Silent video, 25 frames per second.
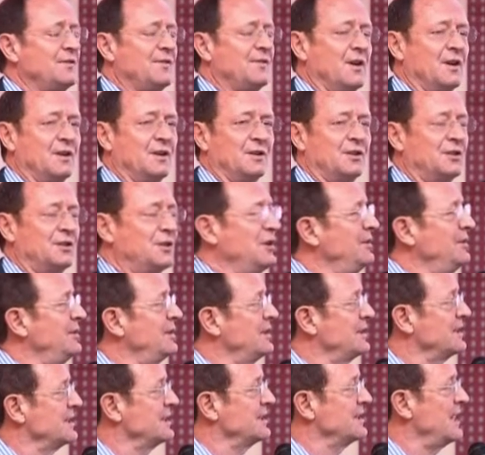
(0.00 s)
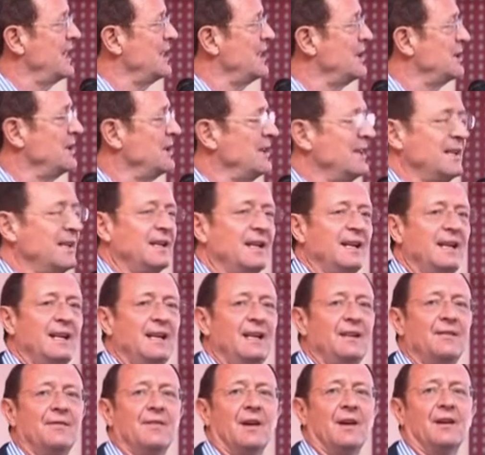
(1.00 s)
of our students actually
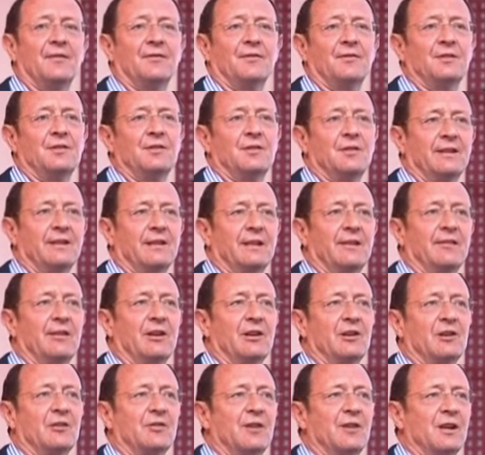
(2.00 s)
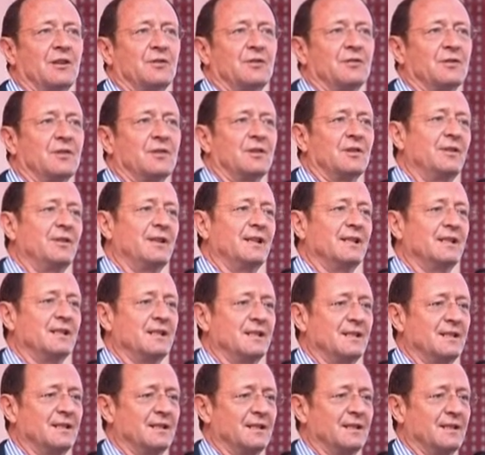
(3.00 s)
leave after doing their undergraduate
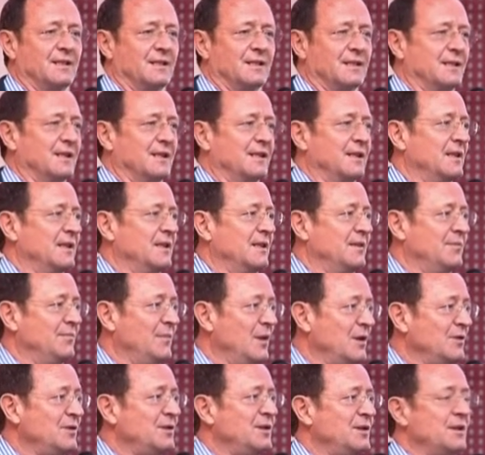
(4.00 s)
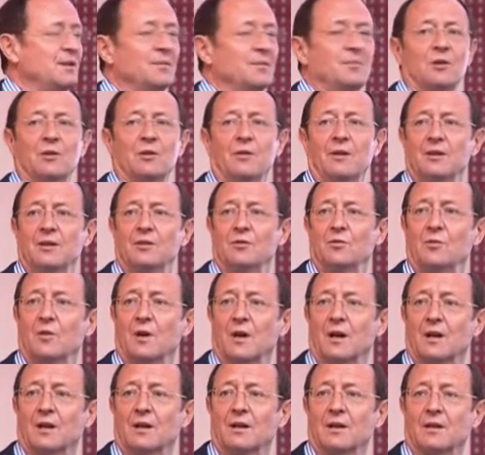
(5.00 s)
degrees. Most of them go out to
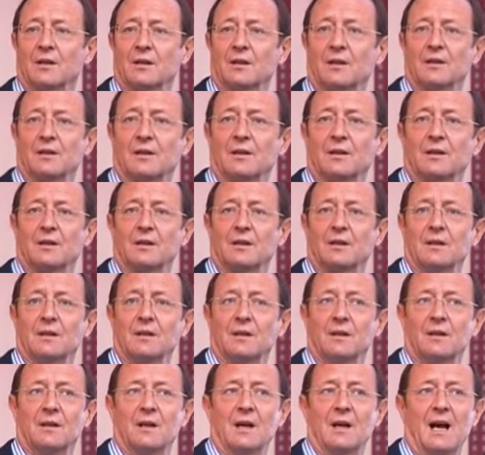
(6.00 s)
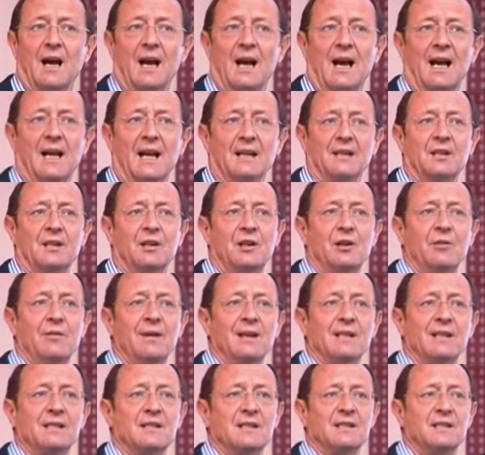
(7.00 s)
work. And
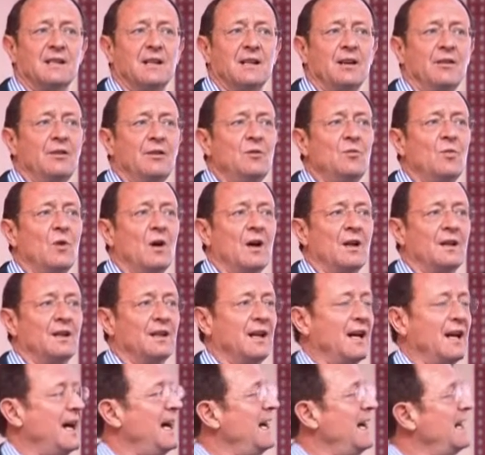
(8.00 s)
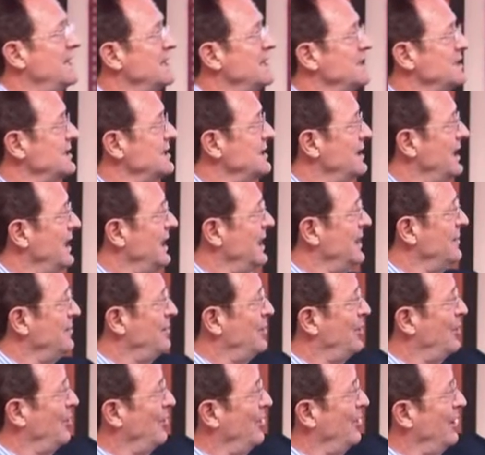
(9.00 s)
QS is the only one that has an
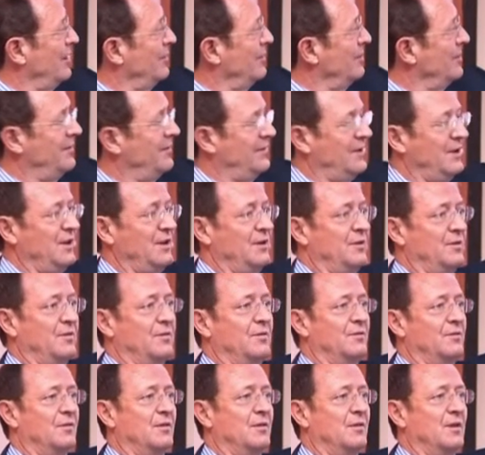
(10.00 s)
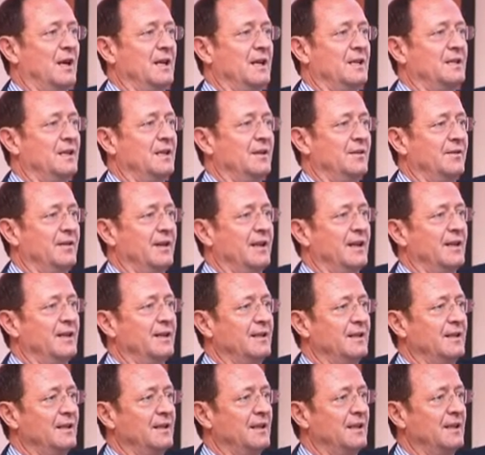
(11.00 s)
employer review criteria,
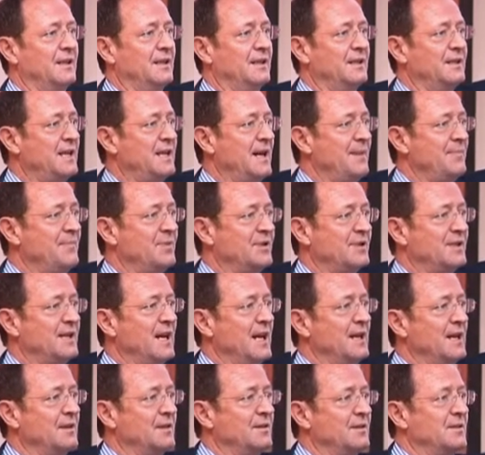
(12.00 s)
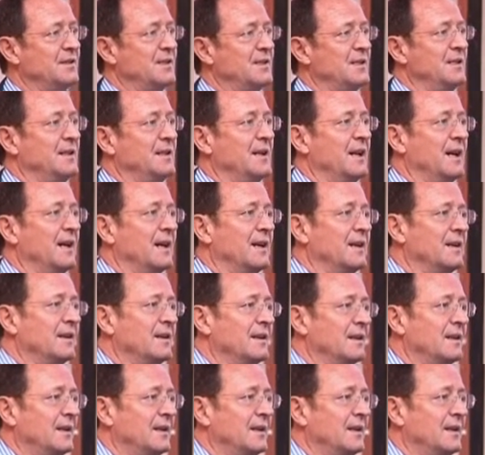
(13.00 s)
the 10% you see there.